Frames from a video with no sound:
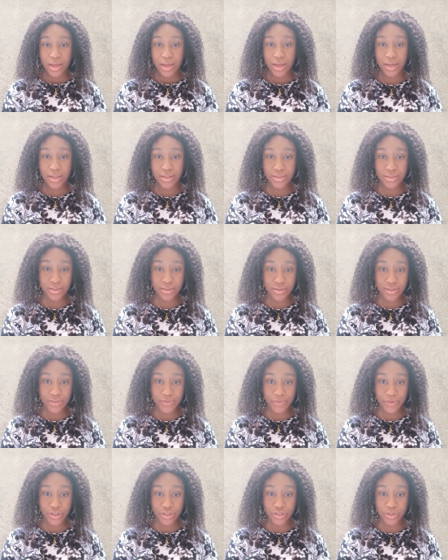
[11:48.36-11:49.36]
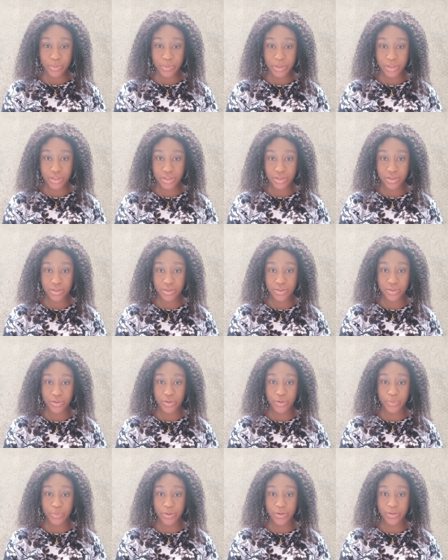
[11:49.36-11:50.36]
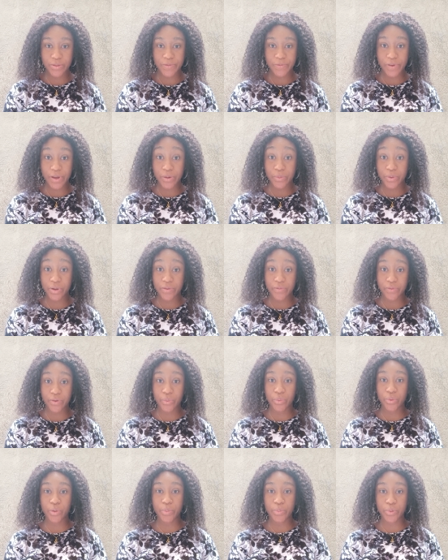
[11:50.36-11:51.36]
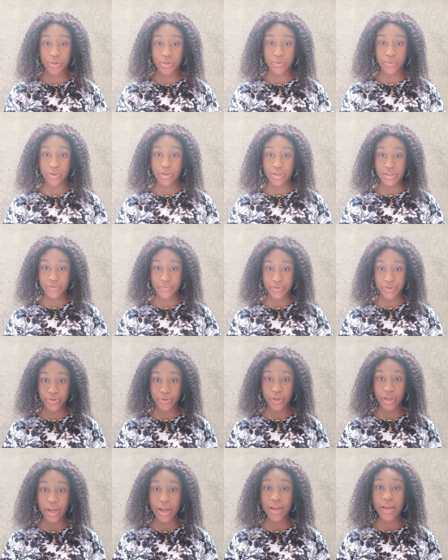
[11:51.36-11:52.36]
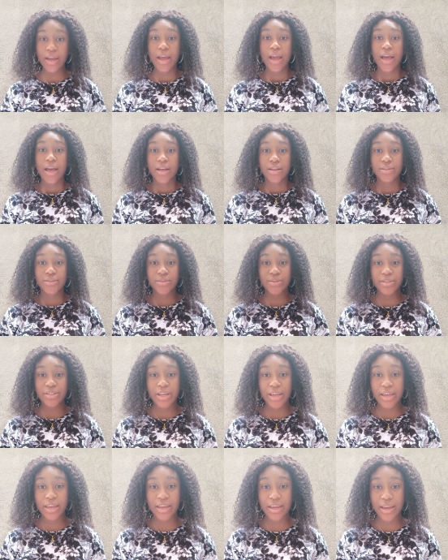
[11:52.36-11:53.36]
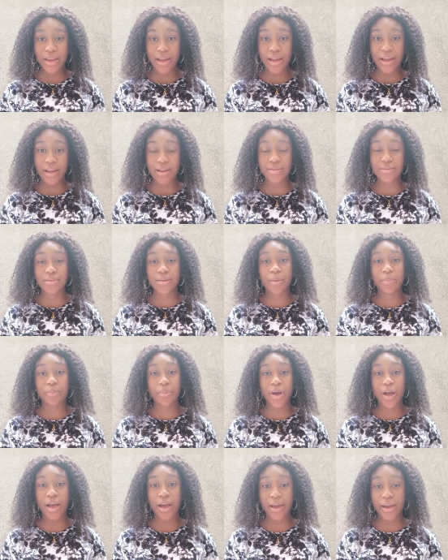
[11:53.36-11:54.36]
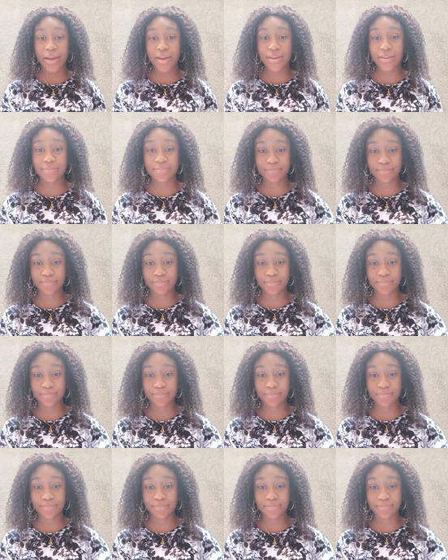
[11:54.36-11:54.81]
hit the notification button so you'll be notified whenever we upload our next video. Okay, do take care. Bye.